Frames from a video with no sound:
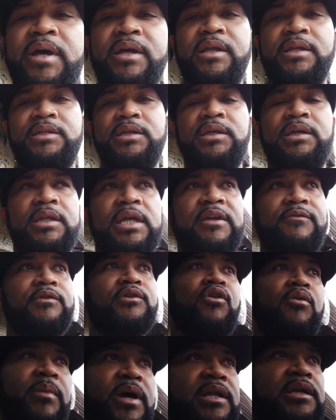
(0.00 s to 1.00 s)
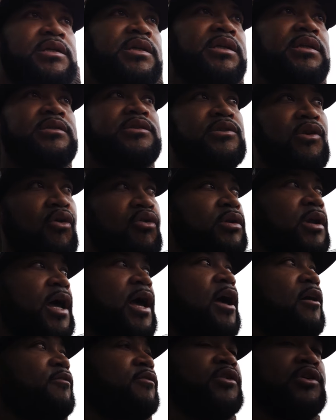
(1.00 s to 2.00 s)
Medellin, even though Medellin is known to
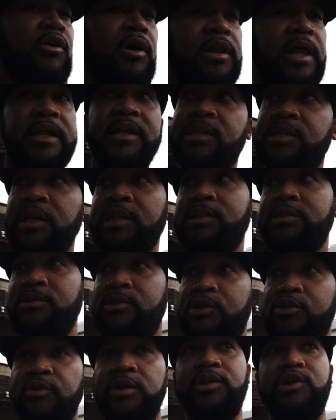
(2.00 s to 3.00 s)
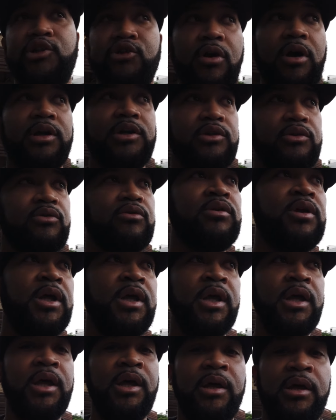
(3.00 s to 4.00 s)
have, you know, a lot of chicks in the street drugging you. You know
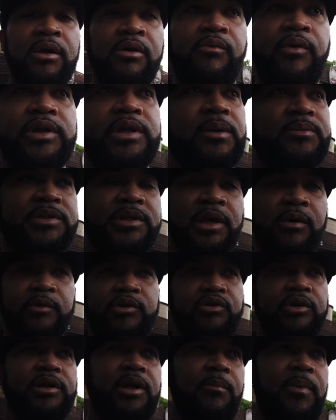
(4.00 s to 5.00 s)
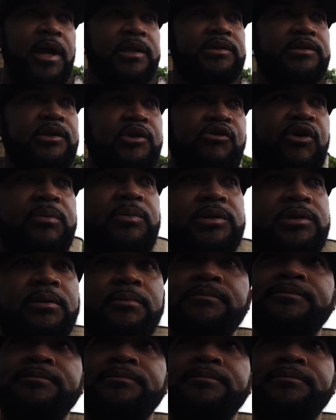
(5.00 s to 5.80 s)
what I'm saying? When you get back to the crib with